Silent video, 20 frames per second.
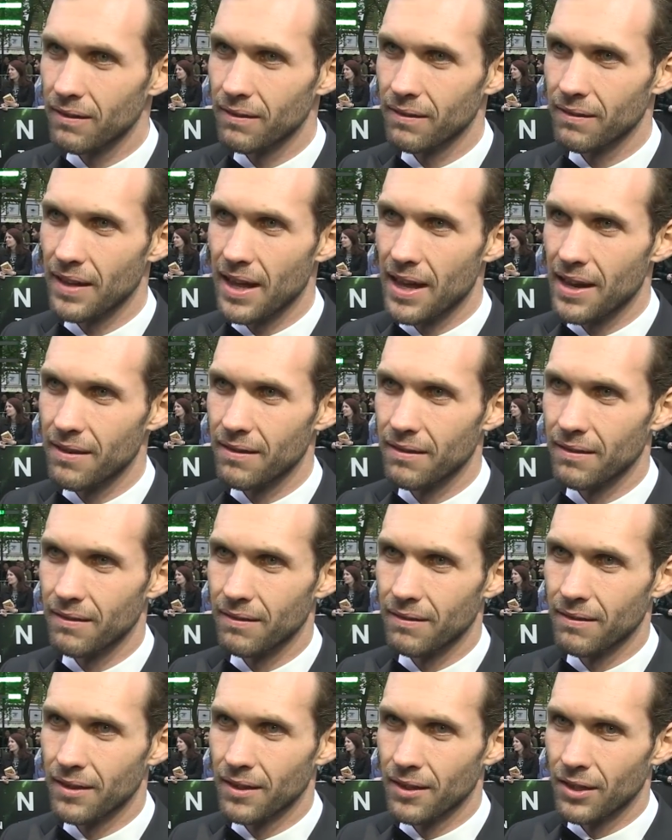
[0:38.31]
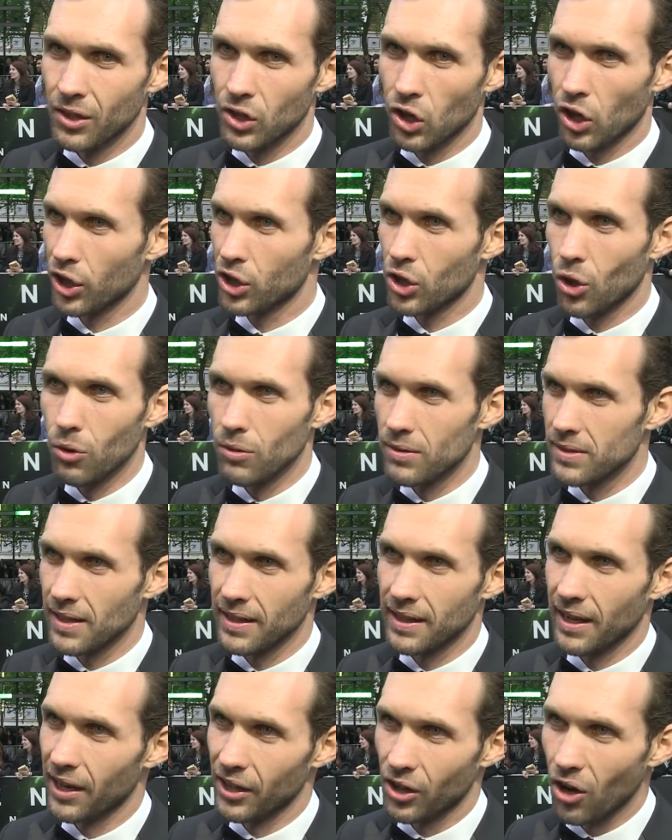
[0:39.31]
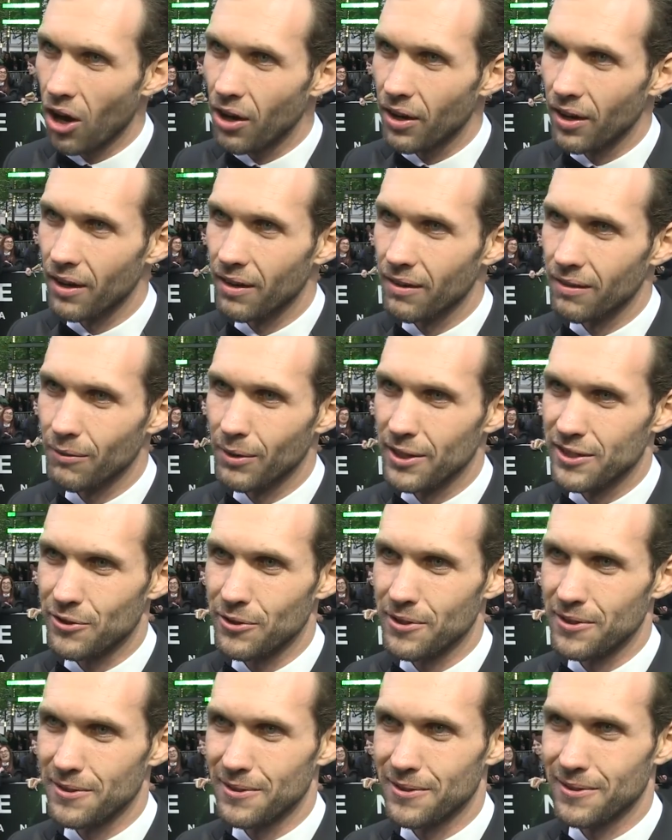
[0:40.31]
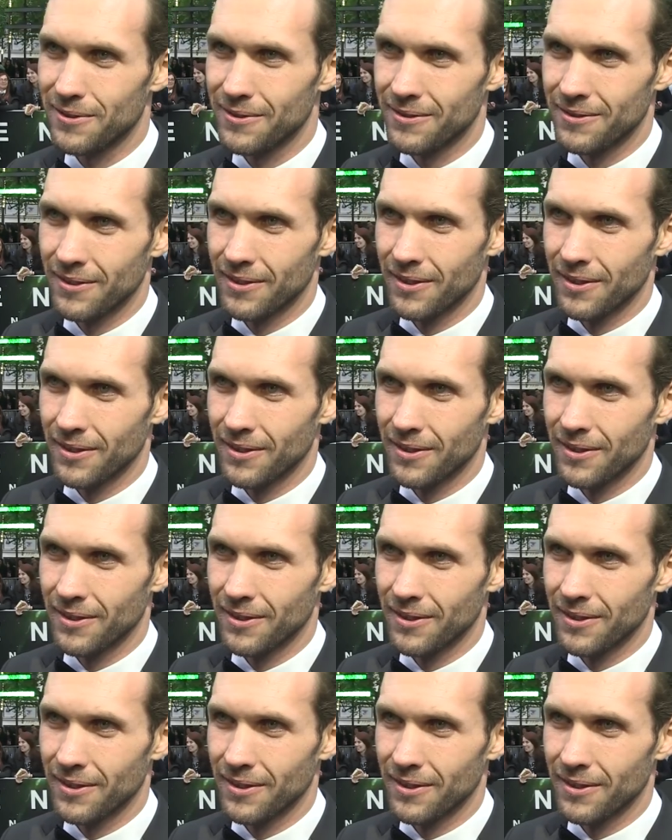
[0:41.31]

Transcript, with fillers: and then got a call saying I got it, which was,